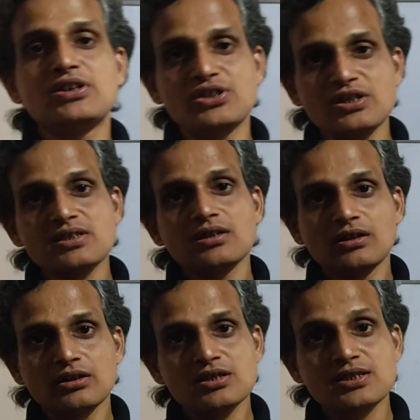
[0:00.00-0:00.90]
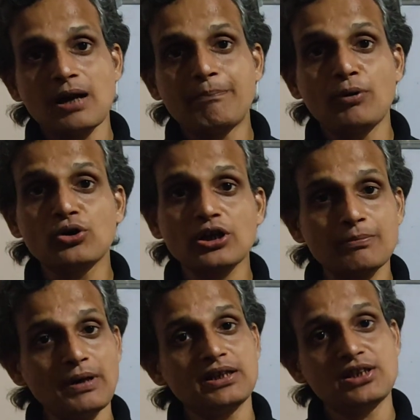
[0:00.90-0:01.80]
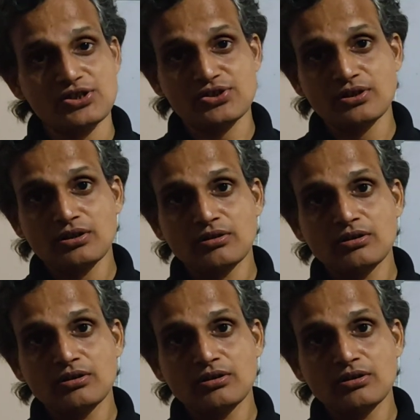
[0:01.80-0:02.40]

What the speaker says: which is supported by this.